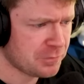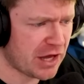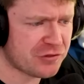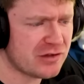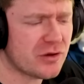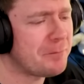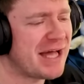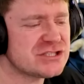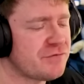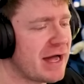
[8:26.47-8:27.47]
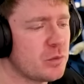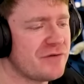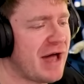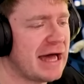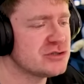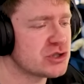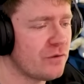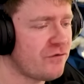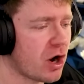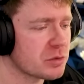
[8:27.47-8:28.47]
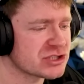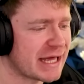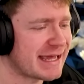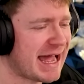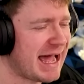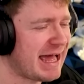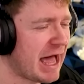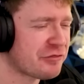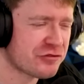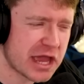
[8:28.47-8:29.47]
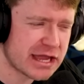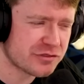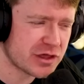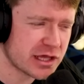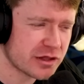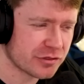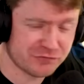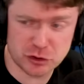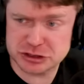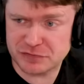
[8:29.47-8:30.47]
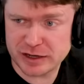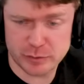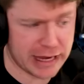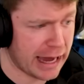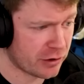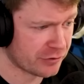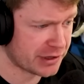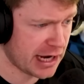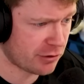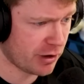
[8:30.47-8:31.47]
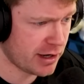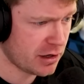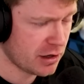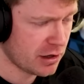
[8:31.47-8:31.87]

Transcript: I think the best fight we've had so far was like, I think the first fight we had on the day, right?